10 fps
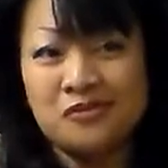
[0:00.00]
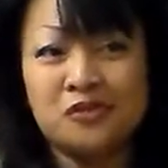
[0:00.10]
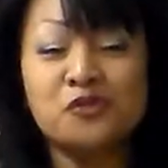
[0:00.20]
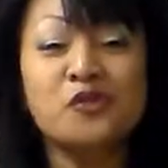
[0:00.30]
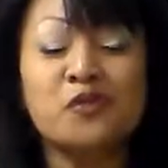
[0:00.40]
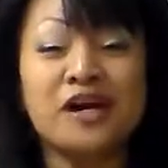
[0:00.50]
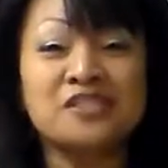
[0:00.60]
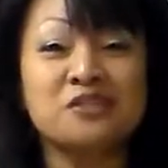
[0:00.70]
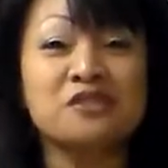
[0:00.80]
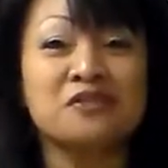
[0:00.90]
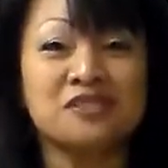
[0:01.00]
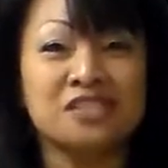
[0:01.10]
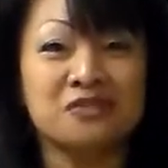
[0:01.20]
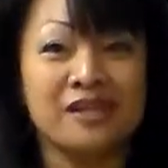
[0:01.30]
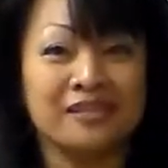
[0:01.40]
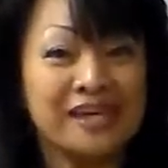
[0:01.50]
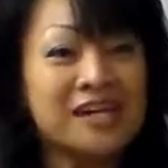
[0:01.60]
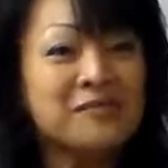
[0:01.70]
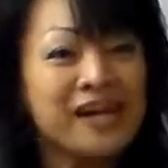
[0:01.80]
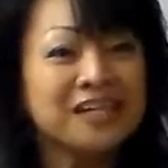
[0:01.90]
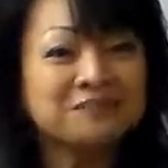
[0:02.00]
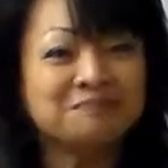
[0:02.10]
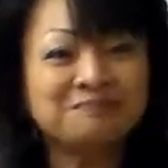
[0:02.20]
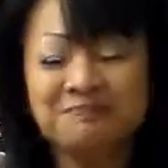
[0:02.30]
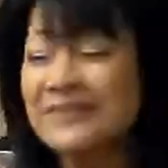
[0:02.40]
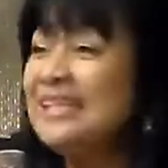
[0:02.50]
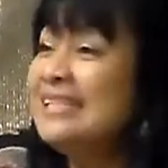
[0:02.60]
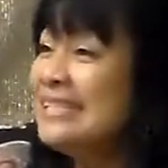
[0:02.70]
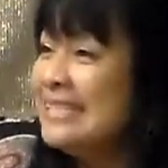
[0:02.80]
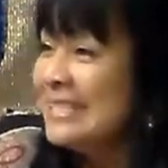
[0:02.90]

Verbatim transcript: Yes, through Christ who gives us strength. Amen? Amen.